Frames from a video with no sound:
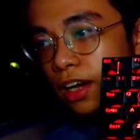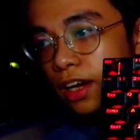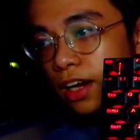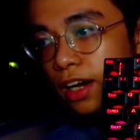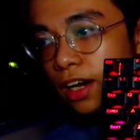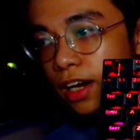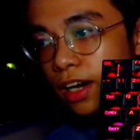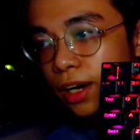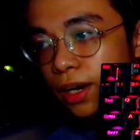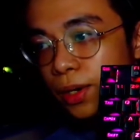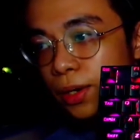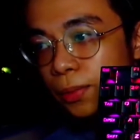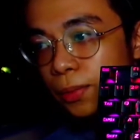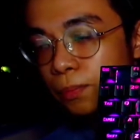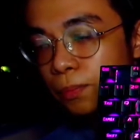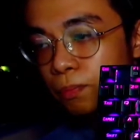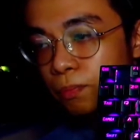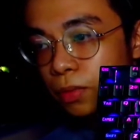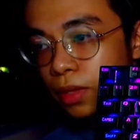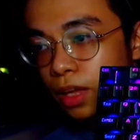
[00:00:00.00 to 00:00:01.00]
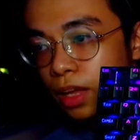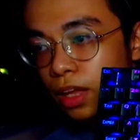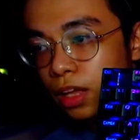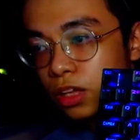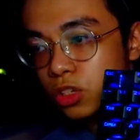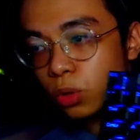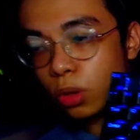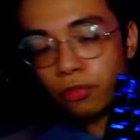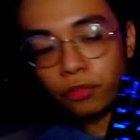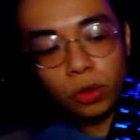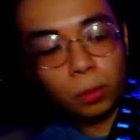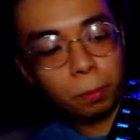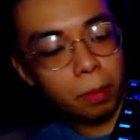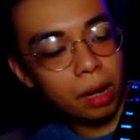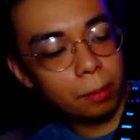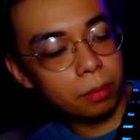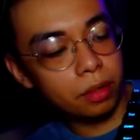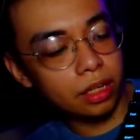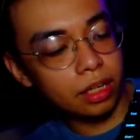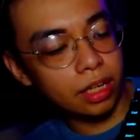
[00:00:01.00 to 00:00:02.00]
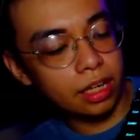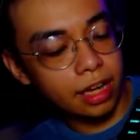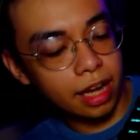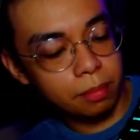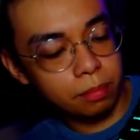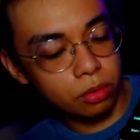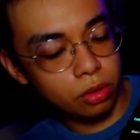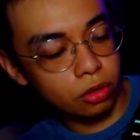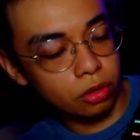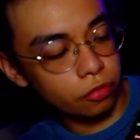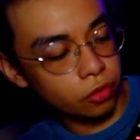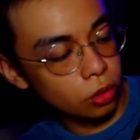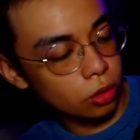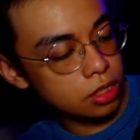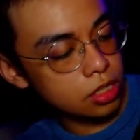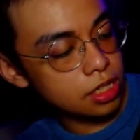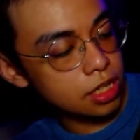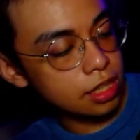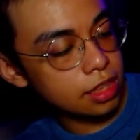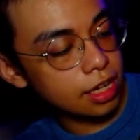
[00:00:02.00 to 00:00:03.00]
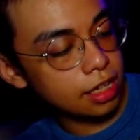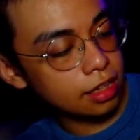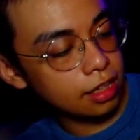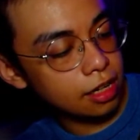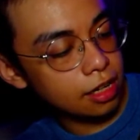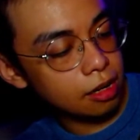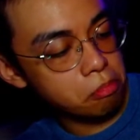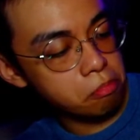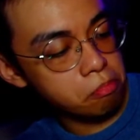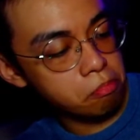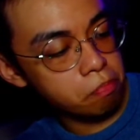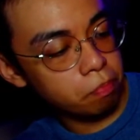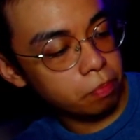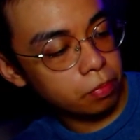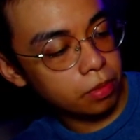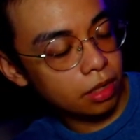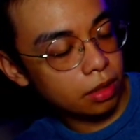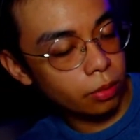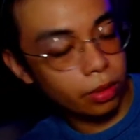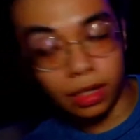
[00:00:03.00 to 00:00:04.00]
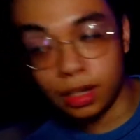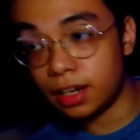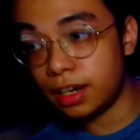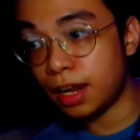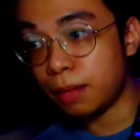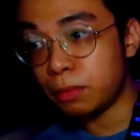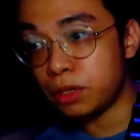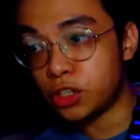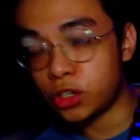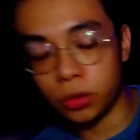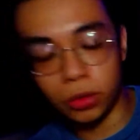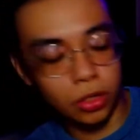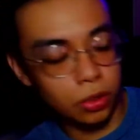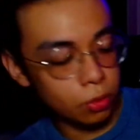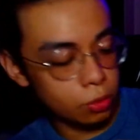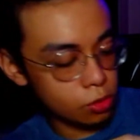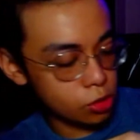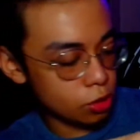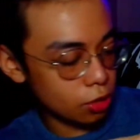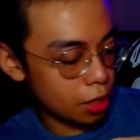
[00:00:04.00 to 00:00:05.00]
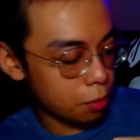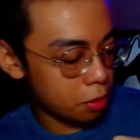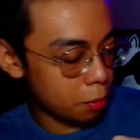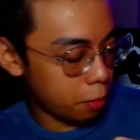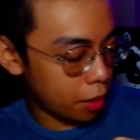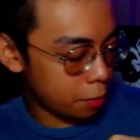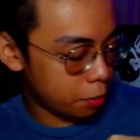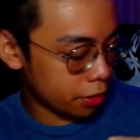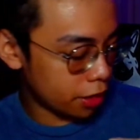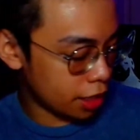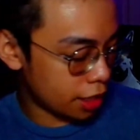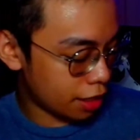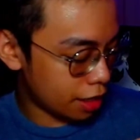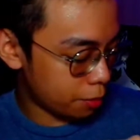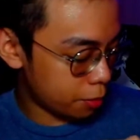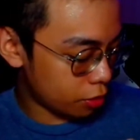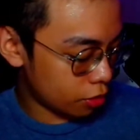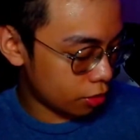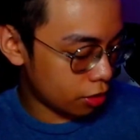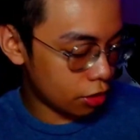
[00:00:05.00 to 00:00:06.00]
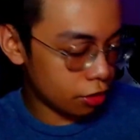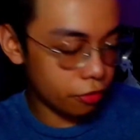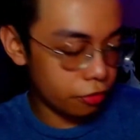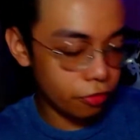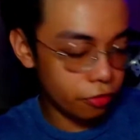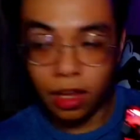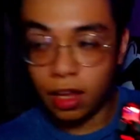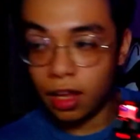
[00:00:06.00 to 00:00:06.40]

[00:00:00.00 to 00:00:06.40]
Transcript: So if you pop a keycap off, you'll see that well, let me show you. So let me pop a keycap off.